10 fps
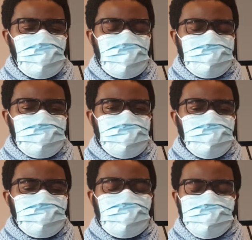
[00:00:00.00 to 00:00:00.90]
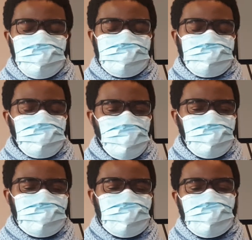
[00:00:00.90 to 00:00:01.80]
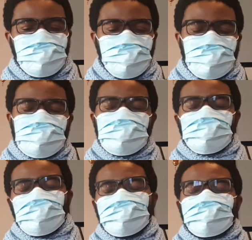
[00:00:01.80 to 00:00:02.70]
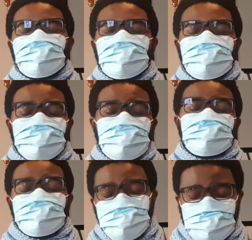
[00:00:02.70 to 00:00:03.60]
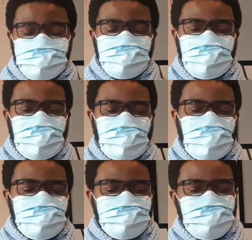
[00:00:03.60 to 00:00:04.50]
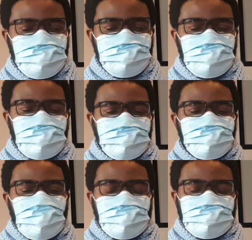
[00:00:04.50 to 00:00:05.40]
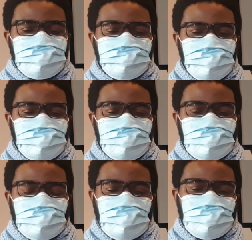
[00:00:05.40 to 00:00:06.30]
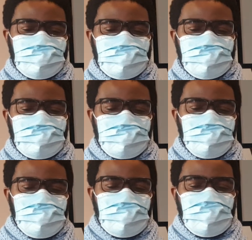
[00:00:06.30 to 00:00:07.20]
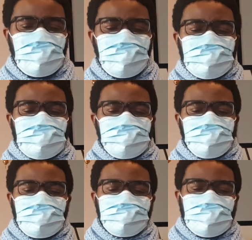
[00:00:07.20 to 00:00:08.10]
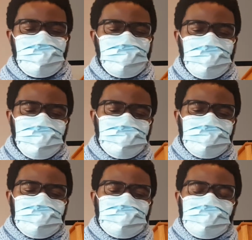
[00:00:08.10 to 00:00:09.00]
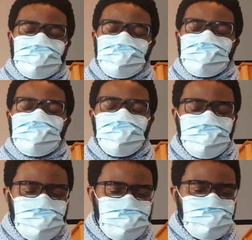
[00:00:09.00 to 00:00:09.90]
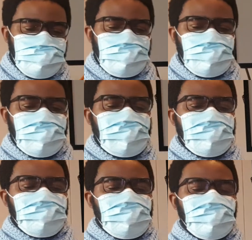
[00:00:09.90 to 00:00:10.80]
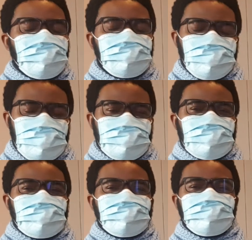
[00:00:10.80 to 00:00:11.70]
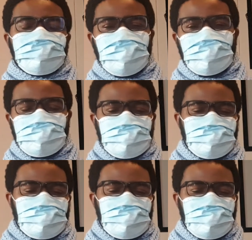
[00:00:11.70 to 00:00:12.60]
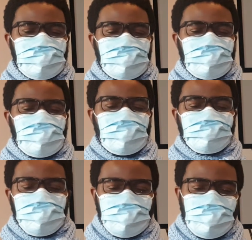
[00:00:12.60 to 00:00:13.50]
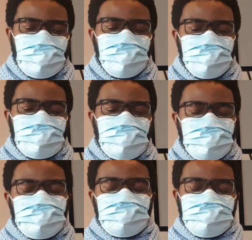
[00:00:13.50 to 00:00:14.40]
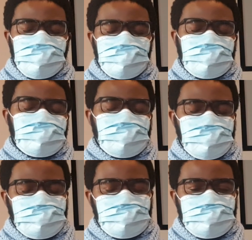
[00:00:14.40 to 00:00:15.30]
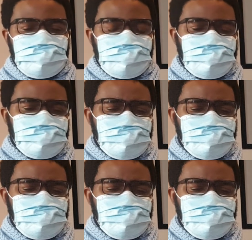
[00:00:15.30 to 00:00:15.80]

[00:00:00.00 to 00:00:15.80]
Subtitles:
And so that's why it's important that for this 25th anniversary of Black History Month in Canada, I want to celebrate Black people's centuries-old history of facing, fighting, but yet overcoming social injustices.